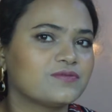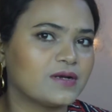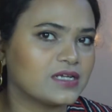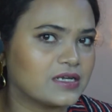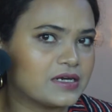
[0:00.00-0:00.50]

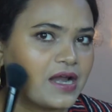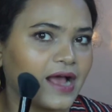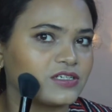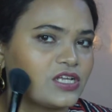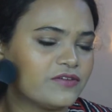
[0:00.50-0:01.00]
but it
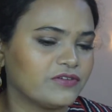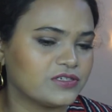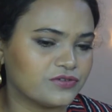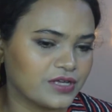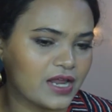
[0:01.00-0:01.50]
actually
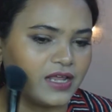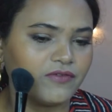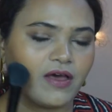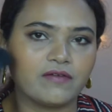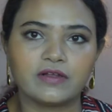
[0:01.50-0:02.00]
fits really
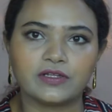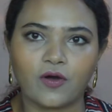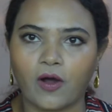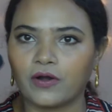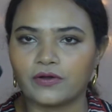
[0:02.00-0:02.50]
well with the
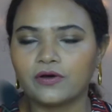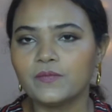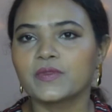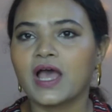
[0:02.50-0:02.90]
contour.